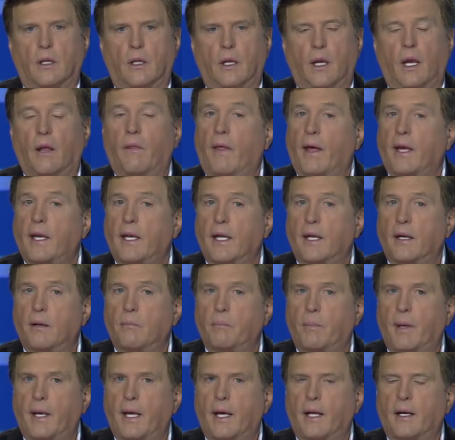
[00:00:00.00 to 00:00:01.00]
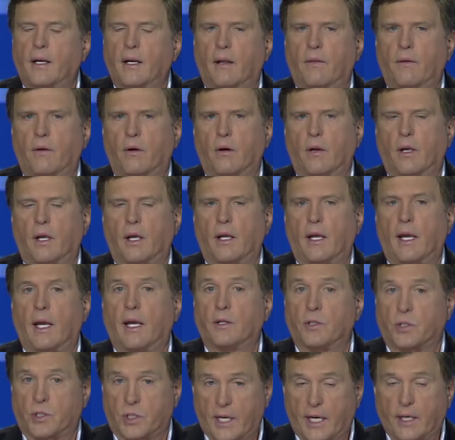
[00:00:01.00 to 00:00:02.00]
and they get in bed and, they're,
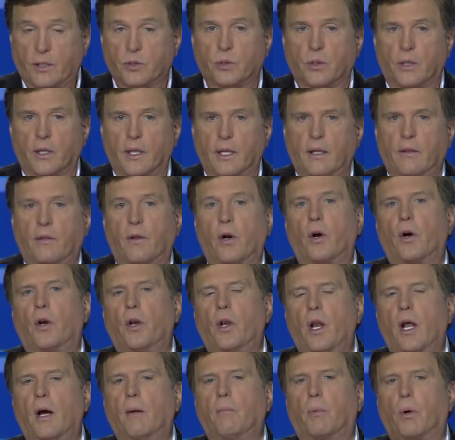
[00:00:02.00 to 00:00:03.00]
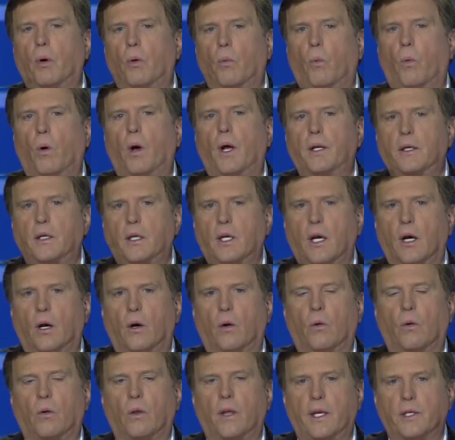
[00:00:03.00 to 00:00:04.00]
and sexually, their number one
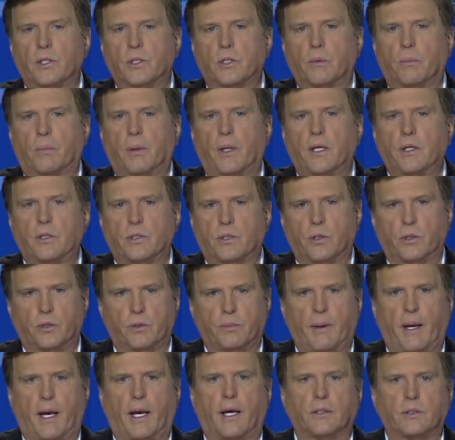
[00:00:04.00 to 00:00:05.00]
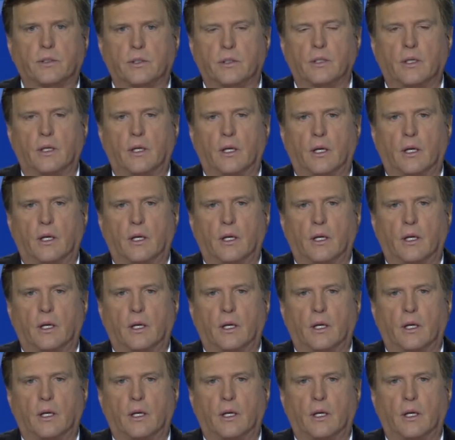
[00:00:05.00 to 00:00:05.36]
goal is to please their spouse.